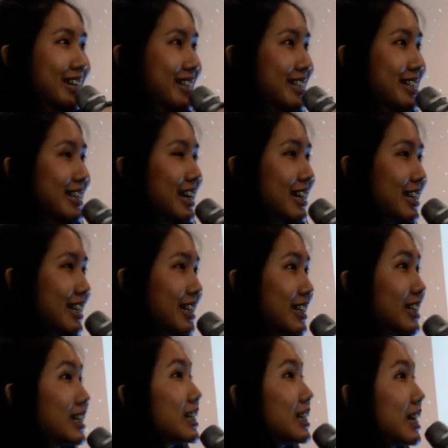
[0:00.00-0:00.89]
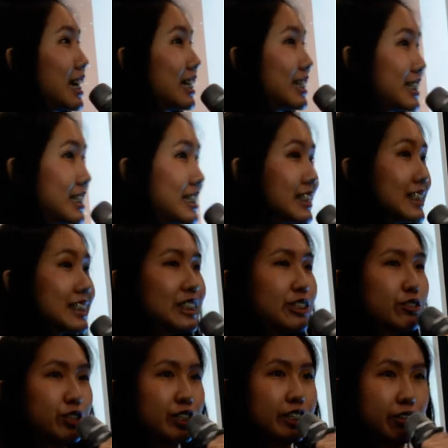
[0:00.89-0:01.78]
Second, at
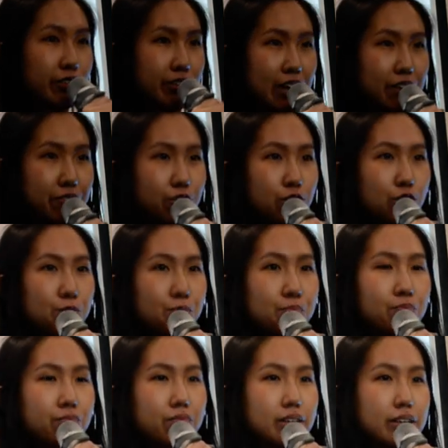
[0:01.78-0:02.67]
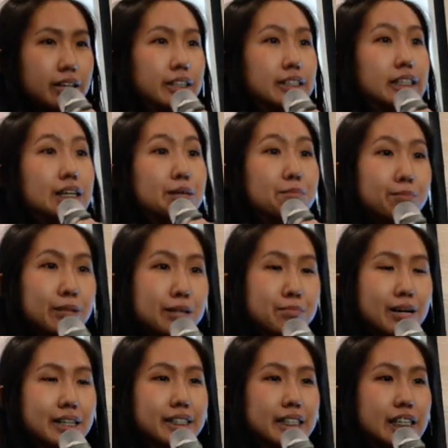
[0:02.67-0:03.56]
institutional level, the
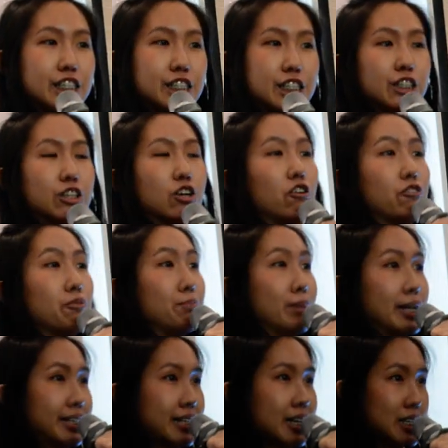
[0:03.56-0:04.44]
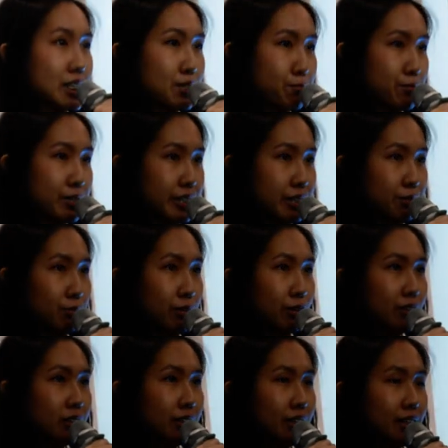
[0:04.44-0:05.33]
implementation of Mandate's
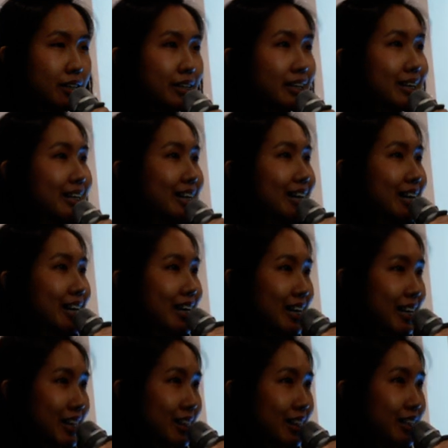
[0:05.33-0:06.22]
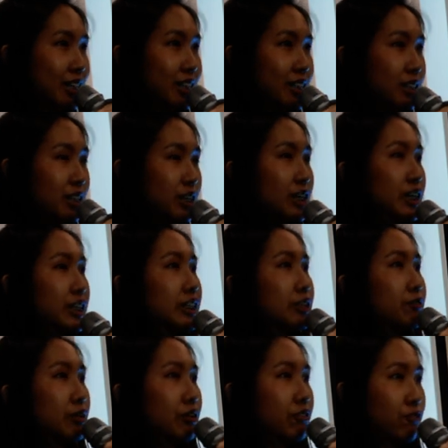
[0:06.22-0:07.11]
principle. Third,
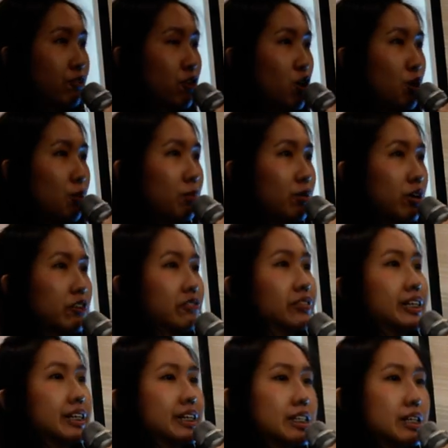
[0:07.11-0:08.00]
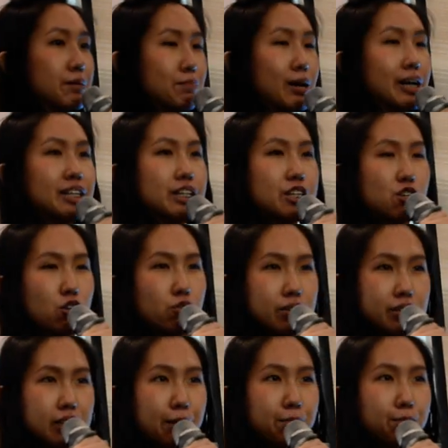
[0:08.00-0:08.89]
the reform of the independent
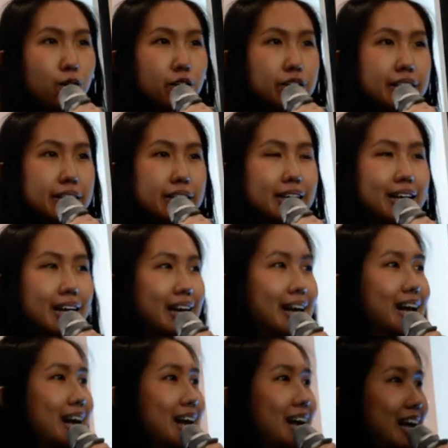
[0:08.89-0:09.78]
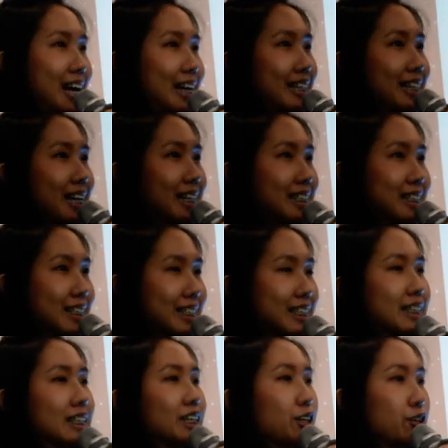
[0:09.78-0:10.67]
oversight body. And
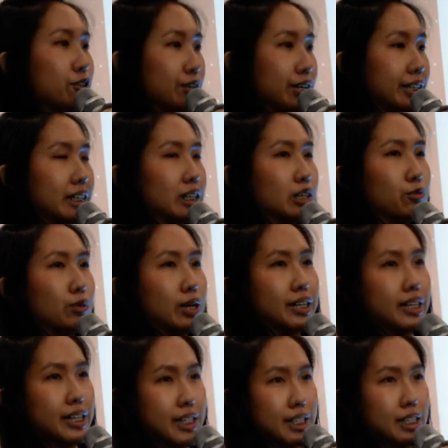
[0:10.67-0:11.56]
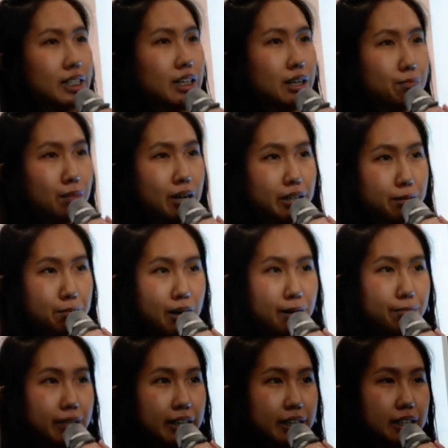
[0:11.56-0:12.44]
lastly, creating awareness among the
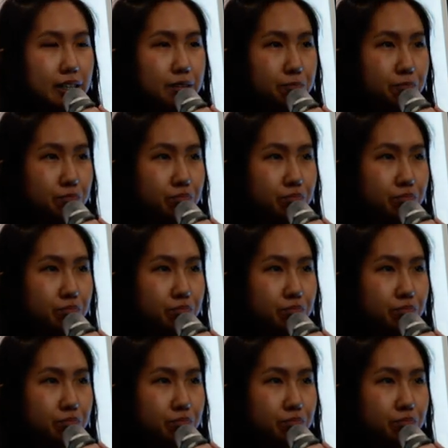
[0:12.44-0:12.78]
public.